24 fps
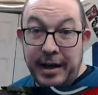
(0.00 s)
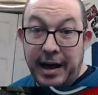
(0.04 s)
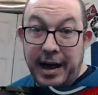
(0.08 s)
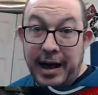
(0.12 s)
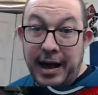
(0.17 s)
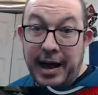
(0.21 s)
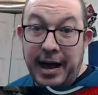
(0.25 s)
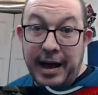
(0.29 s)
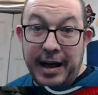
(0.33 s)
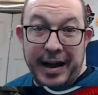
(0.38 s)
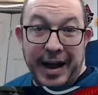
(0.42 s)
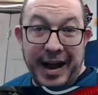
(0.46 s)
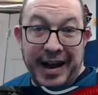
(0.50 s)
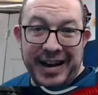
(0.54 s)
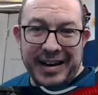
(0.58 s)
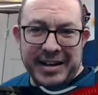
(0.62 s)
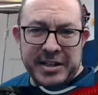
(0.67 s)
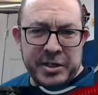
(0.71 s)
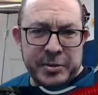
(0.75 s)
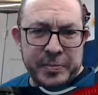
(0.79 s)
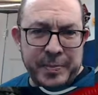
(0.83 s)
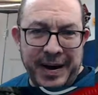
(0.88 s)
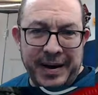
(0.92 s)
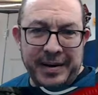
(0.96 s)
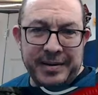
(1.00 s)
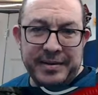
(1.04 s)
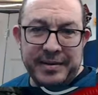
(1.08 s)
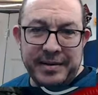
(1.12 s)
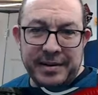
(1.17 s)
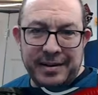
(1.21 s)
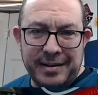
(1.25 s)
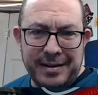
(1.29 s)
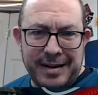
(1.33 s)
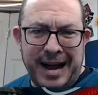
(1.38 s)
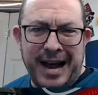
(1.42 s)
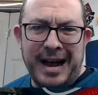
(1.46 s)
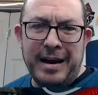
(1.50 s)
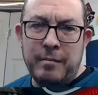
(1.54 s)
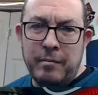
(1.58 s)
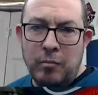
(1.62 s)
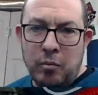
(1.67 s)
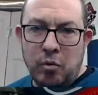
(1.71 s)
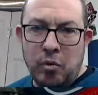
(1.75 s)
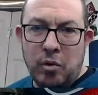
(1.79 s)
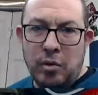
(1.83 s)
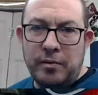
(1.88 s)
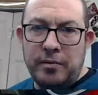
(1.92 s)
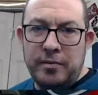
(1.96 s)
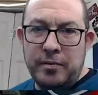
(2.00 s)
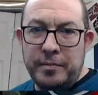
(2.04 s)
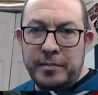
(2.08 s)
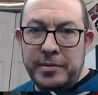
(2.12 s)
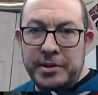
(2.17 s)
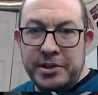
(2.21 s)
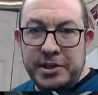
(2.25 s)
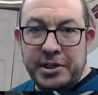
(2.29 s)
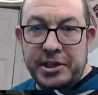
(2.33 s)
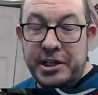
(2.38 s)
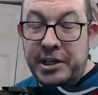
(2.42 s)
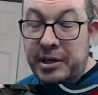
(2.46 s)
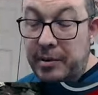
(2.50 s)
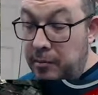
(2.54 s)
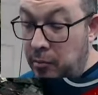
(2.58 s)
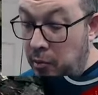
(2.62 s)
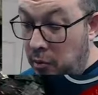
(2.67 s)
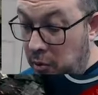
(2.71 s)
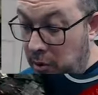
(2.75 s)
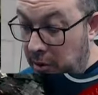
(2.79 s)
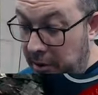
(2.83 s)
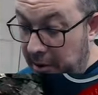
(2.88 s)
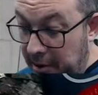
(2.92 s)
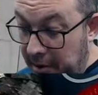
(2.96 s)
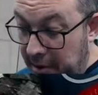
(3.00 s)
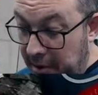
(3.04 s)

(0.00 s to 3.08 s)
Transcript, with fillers: I expected a lot more from this keyboard,